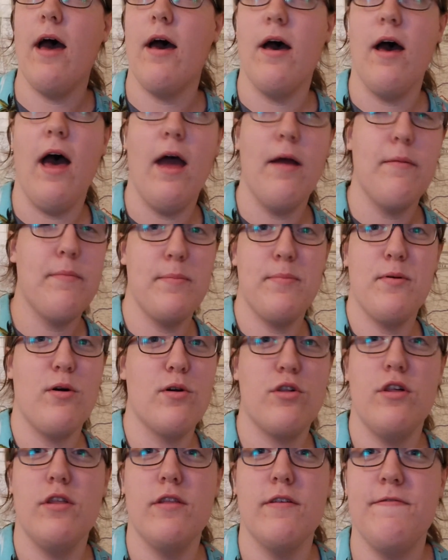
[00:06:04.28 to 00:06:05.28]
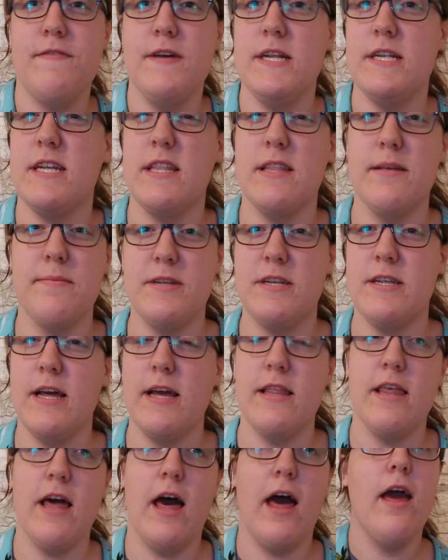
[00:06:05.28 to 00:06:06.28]
remember watching the feeds and them
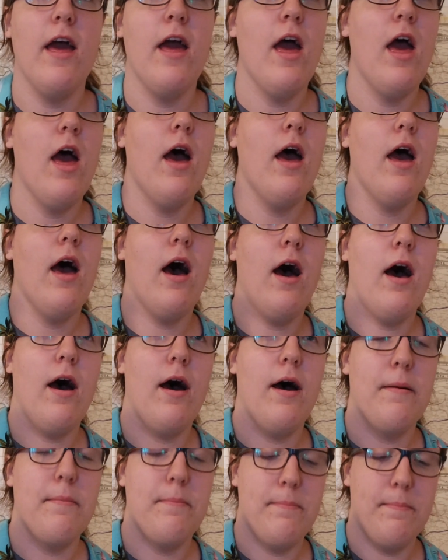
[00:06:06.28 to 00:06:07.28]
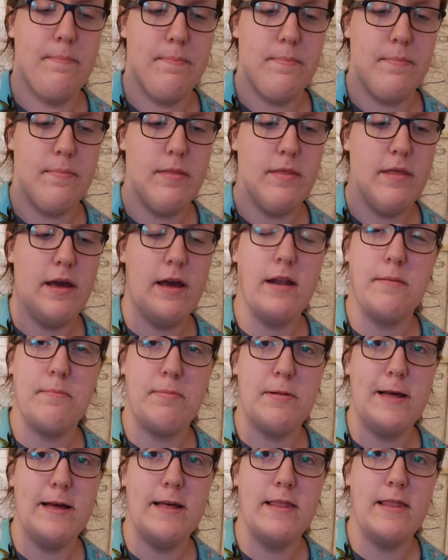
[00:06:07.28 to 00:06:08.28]
saying that they had a
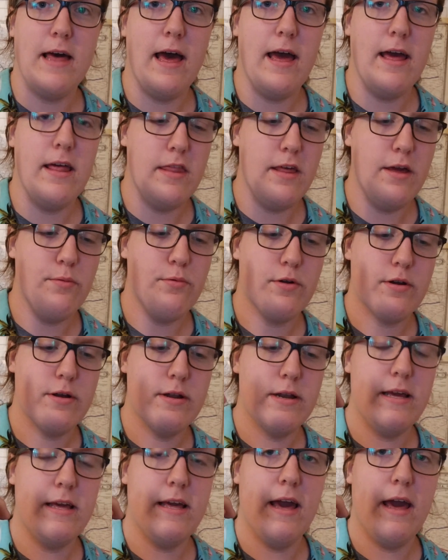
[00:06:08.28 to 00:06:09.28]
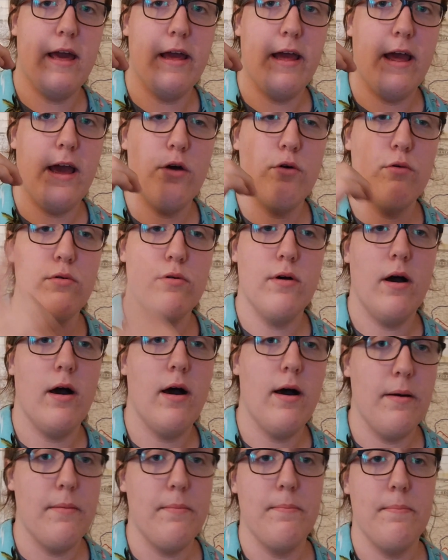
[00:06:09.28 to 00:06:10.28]
plan that they were going to get out.
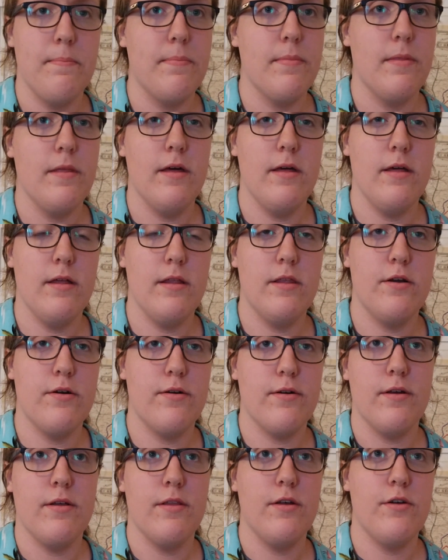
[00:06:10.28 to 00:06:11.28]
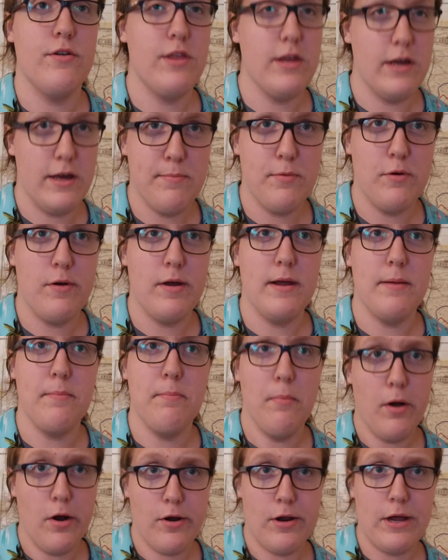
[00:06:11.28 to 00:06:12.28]
They're thinking about getting
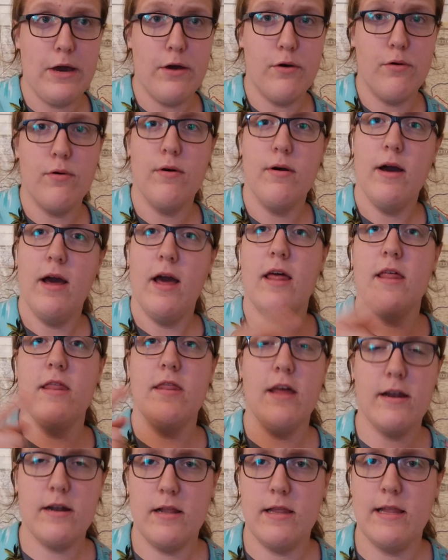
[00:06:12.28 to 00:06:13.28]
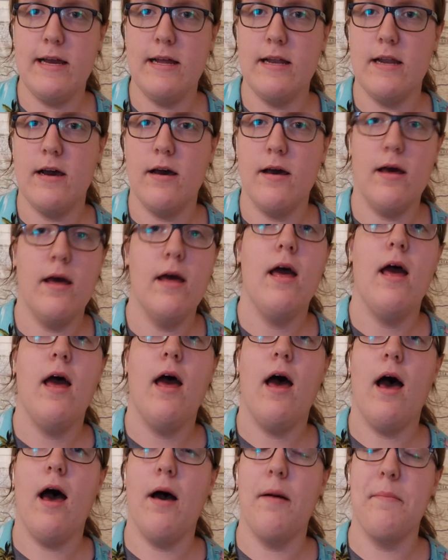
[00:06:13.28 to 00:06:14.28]
Mark out, then Elena,
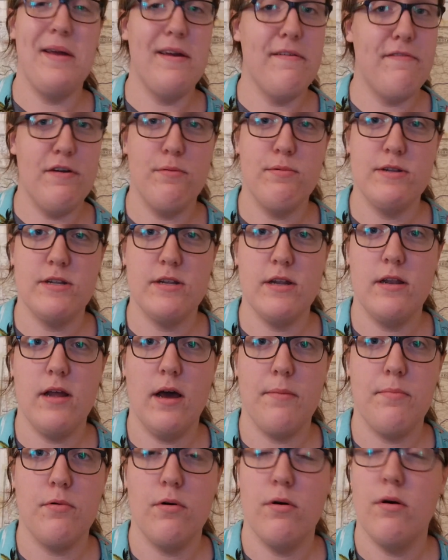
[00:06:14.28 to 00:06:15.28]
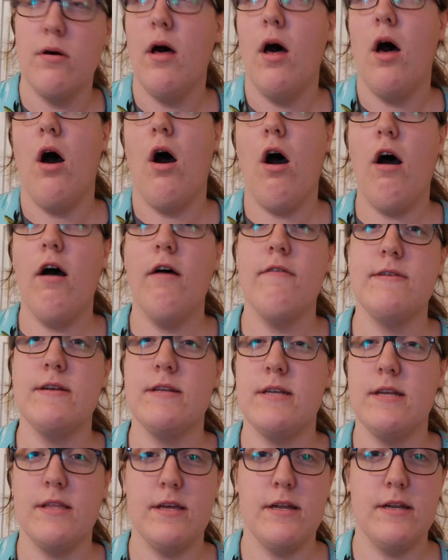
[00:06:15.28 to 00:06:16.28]
if it was a double.
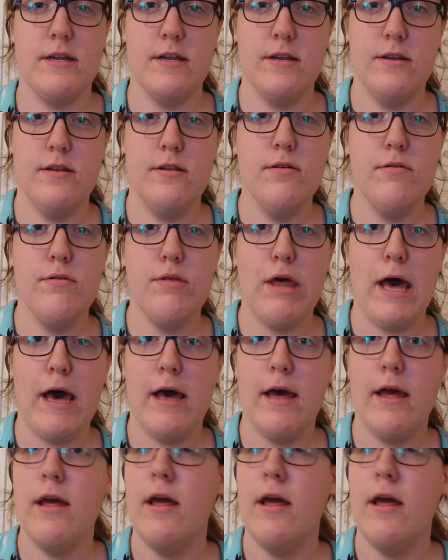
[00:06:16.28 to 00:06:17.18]
Obviously, they didn't do that,